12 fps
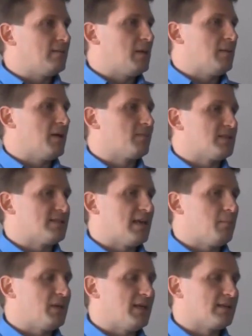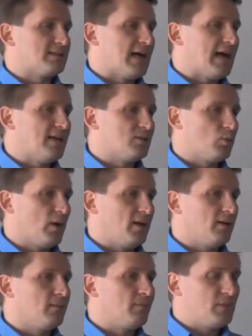maybe up to 10 psi is
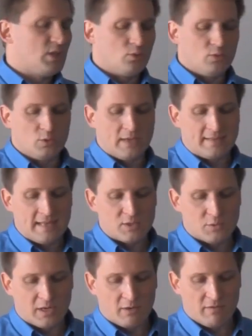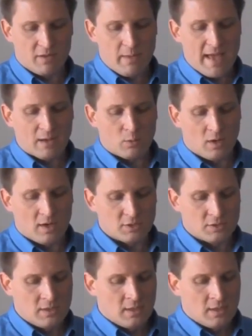when you get that trigger for the backwash.